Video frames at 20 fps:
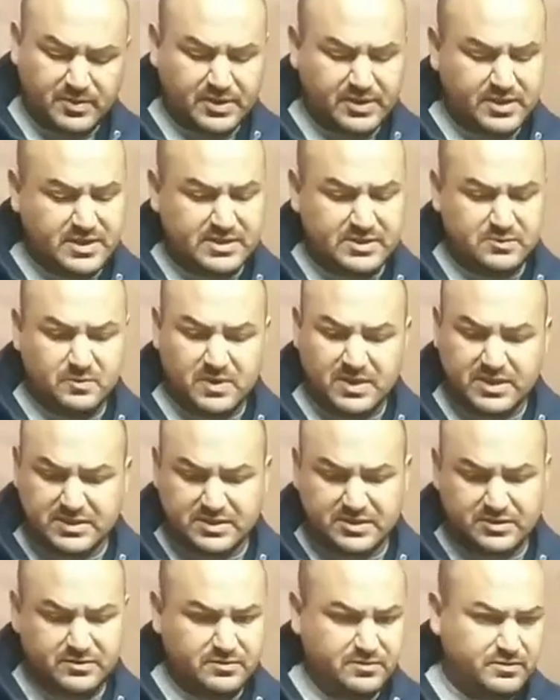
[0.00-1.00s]
because
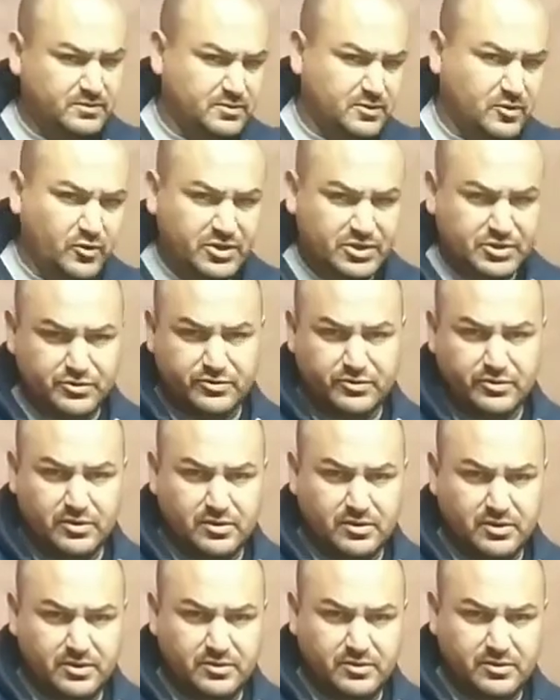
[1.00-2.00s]
once you hoist
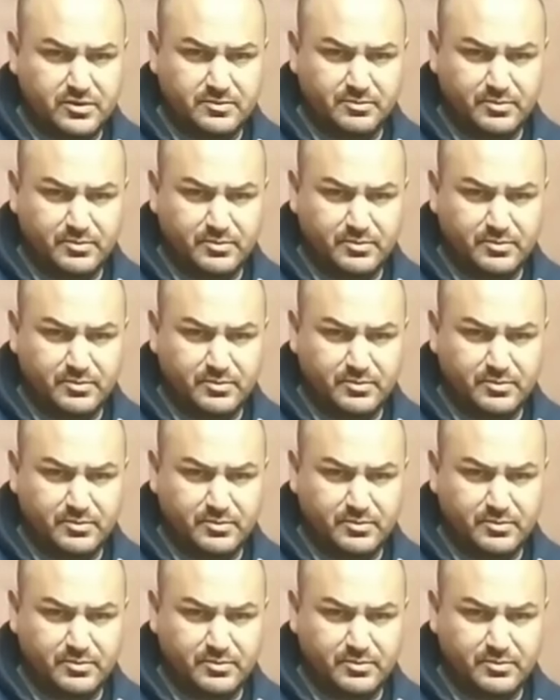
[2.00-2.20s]
your